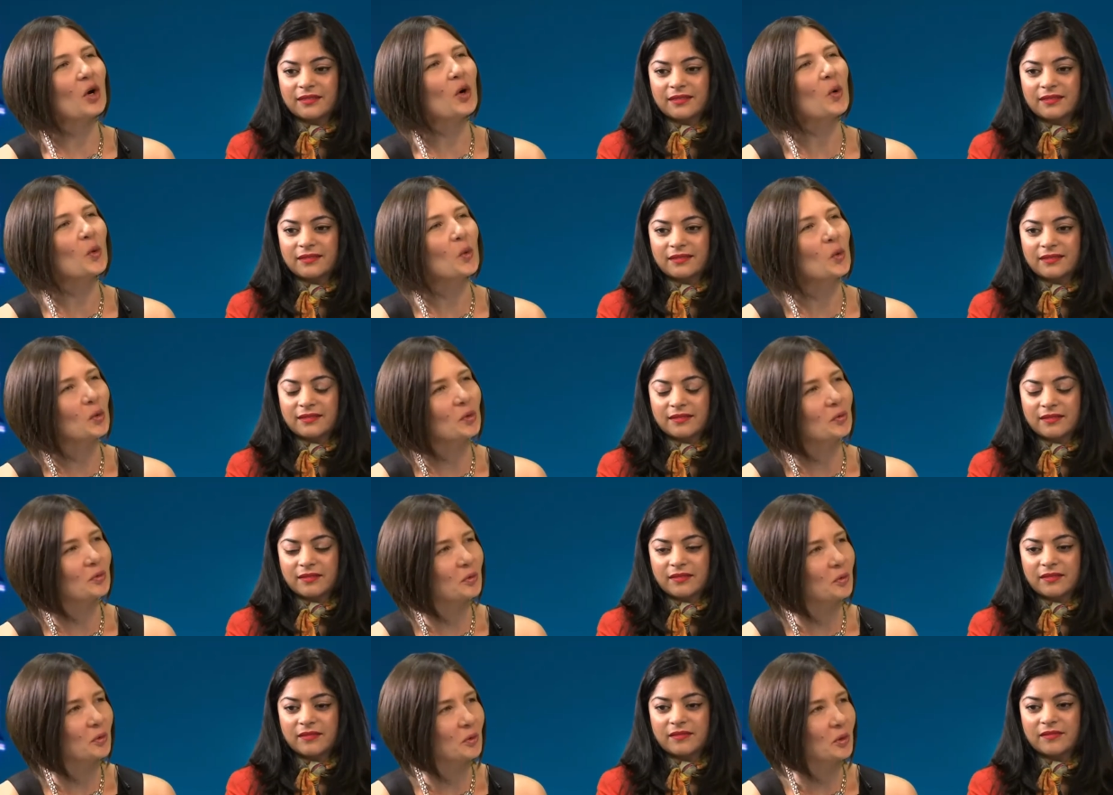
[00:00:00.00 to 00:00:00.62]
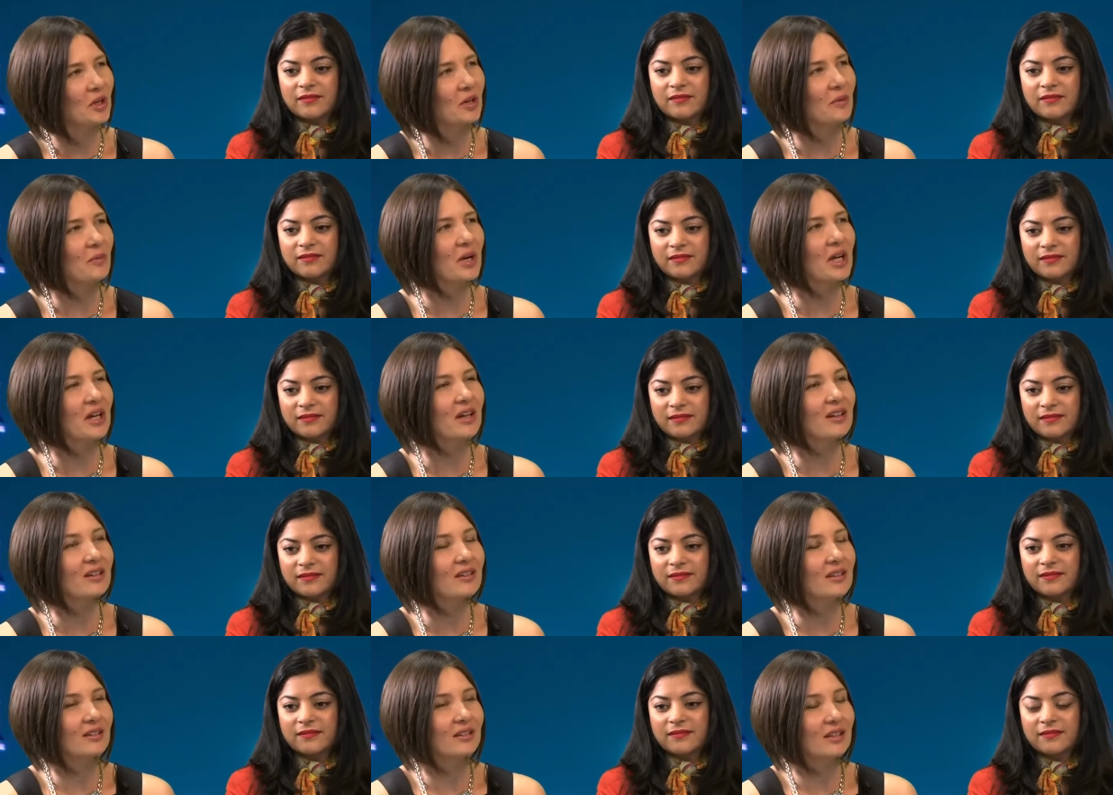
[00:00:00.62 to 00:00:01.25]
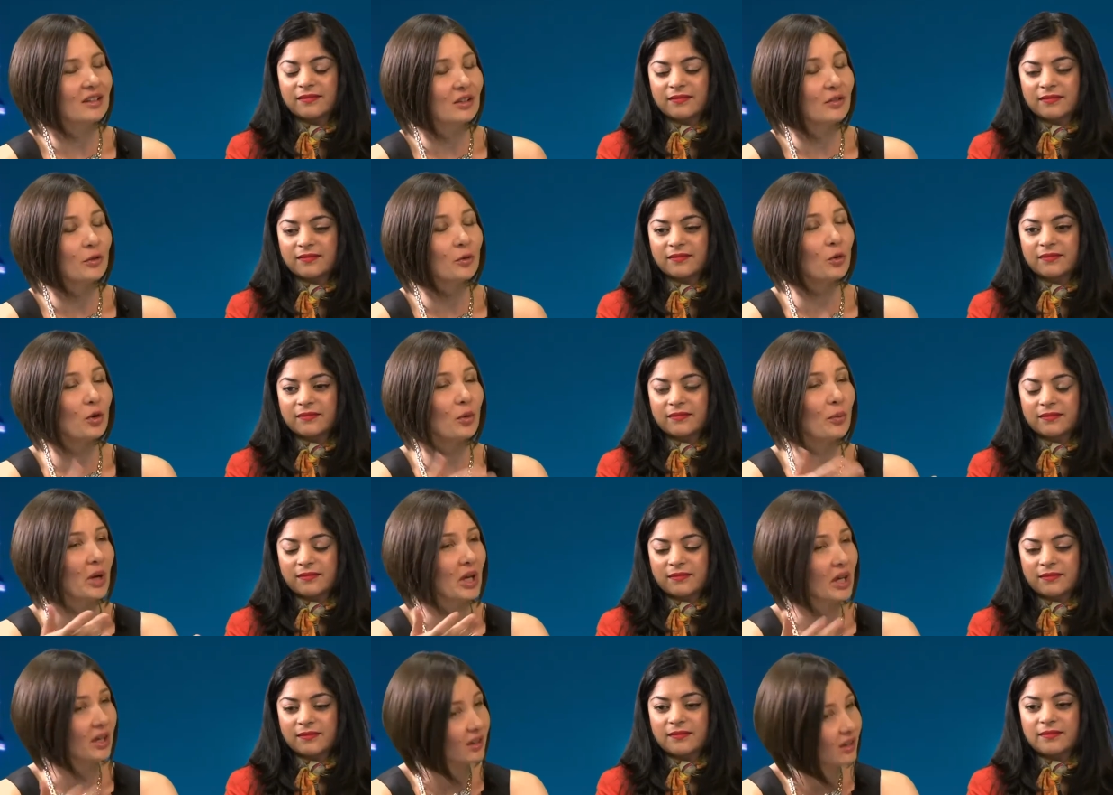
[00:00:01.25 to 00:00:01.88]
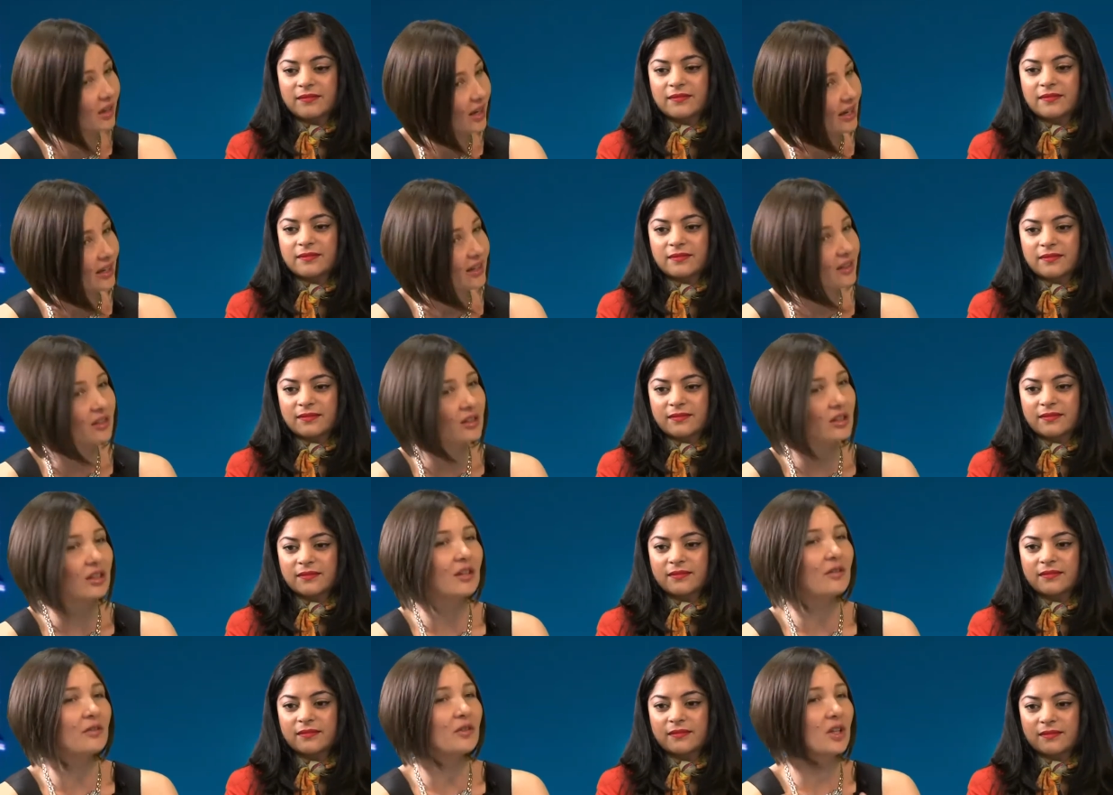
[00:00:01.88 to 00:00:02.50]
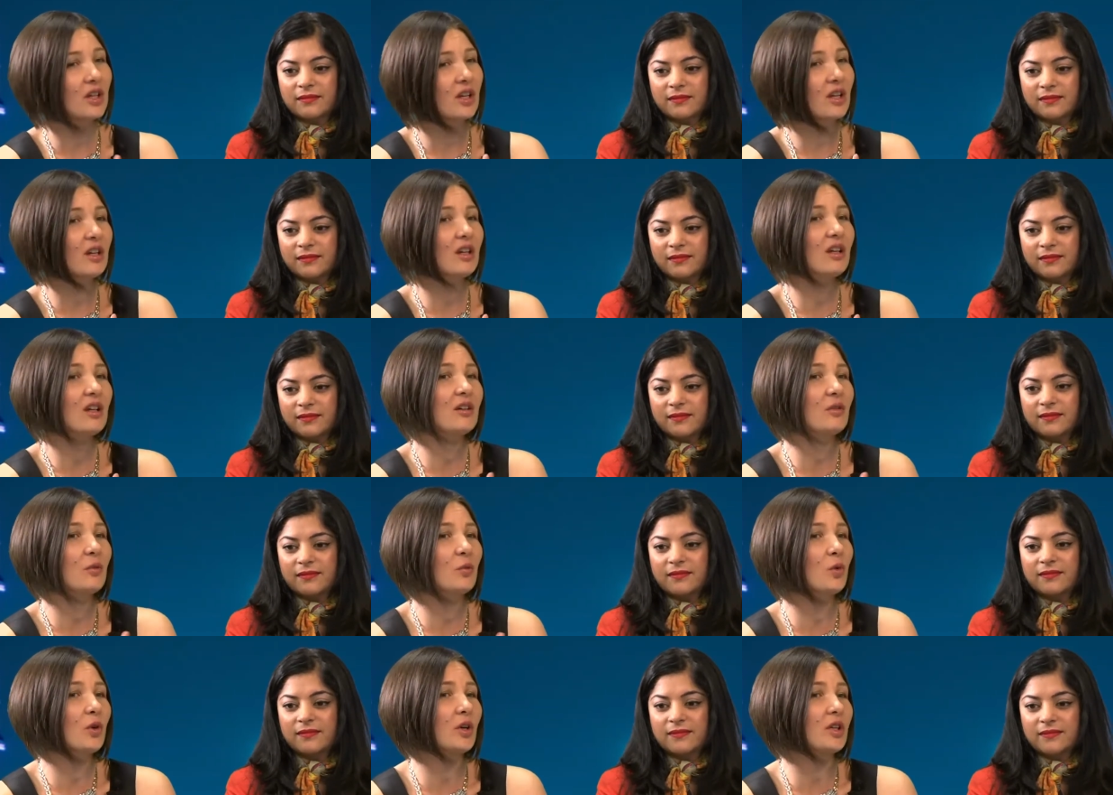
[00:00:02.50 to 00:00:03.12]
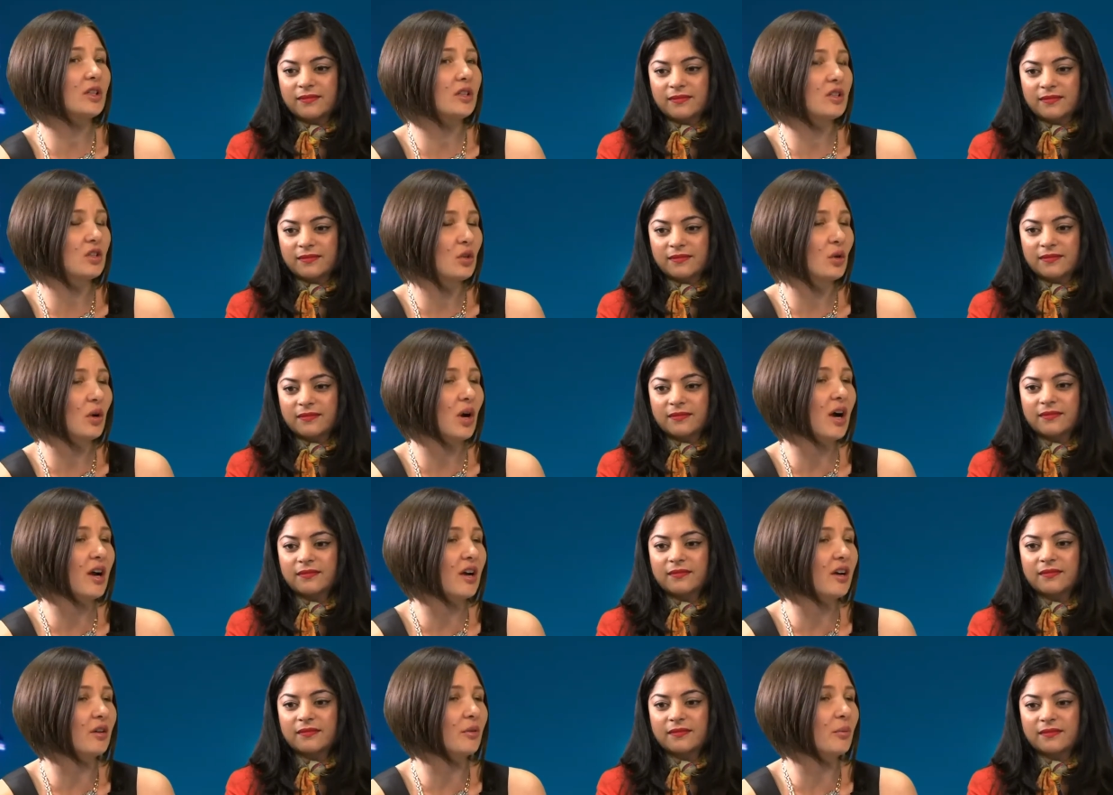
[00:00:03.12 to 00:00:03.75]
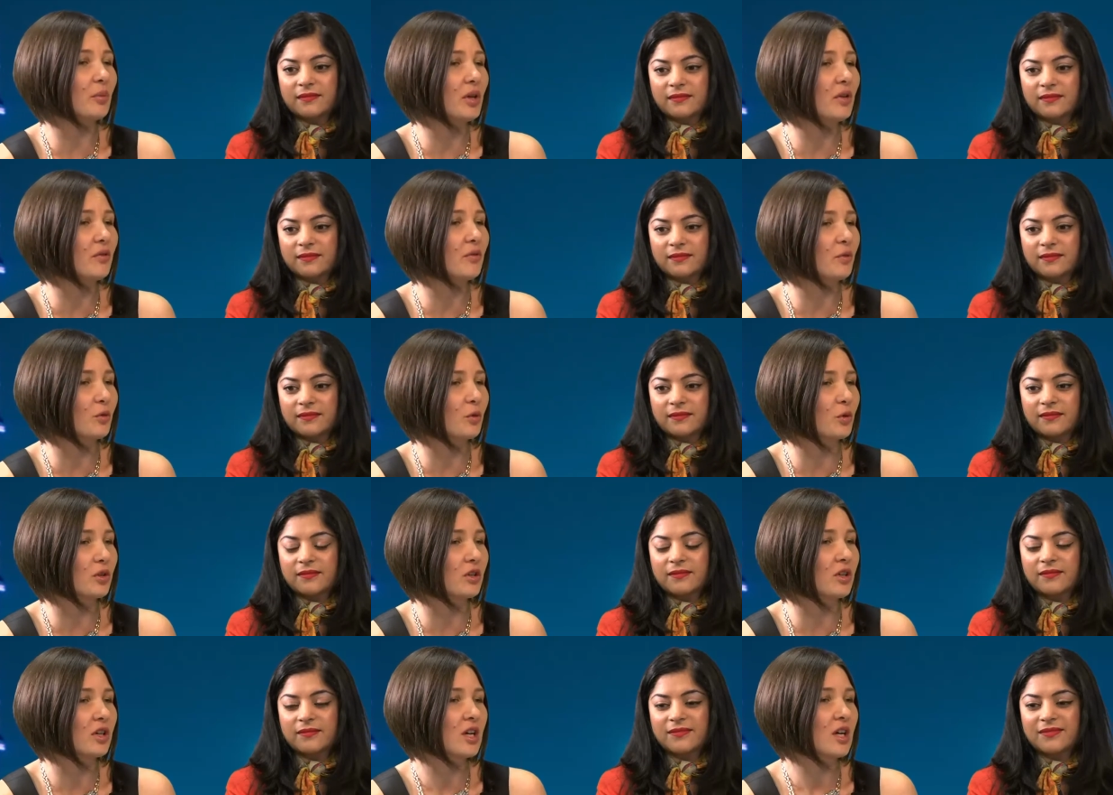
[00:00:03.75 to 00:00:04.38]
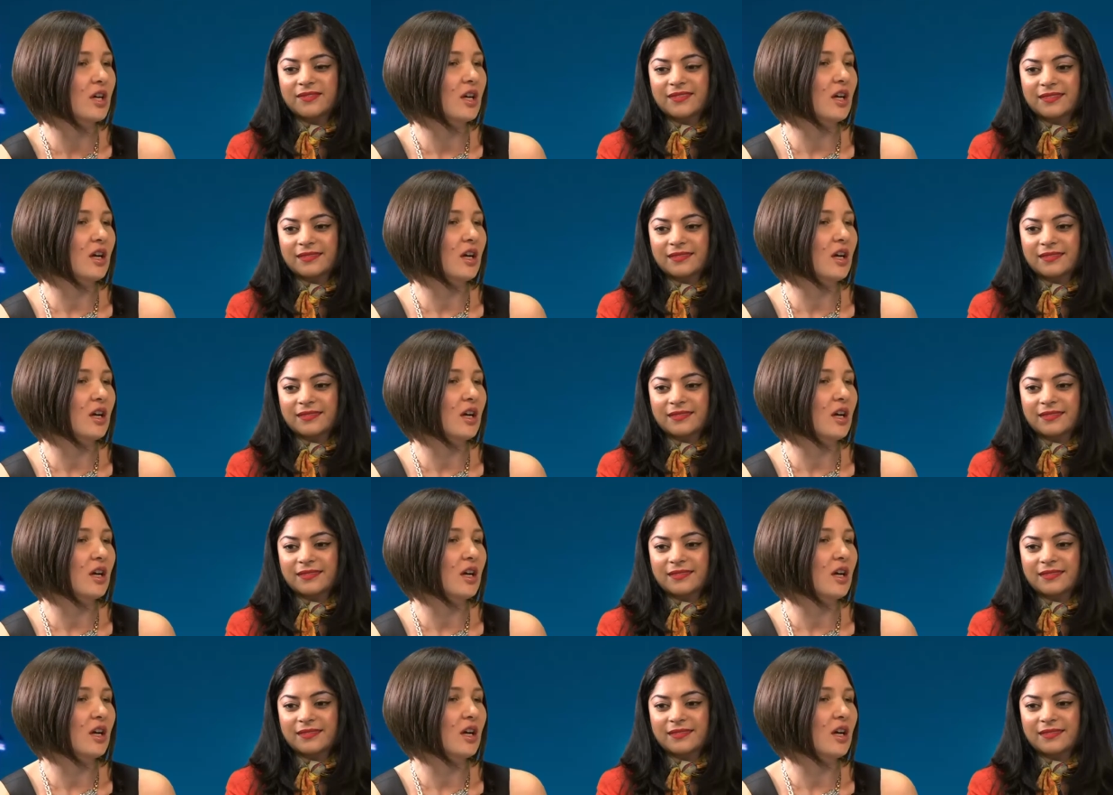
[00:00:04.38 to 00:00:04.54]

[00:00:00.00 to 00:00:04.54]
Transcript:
Speaker 1: cool for my uh, for my client if they want to hire me for